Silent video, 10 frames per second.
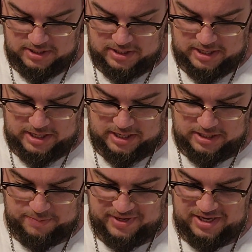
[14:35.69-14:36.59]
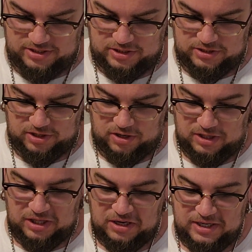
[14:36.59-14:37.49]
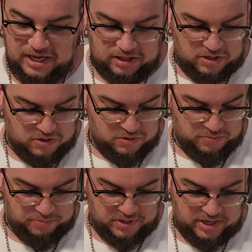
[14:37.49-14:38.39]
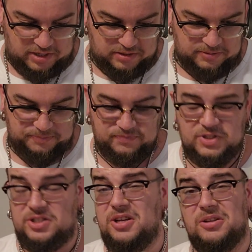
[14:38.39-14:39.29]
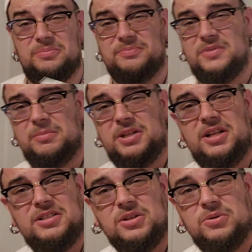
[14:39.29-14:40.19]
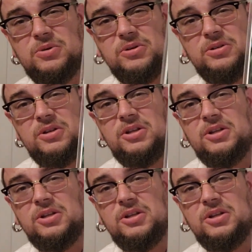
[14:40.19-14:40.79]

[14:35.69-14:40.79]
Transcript: The pages are a little yellowed, but still. I mean, that's cool.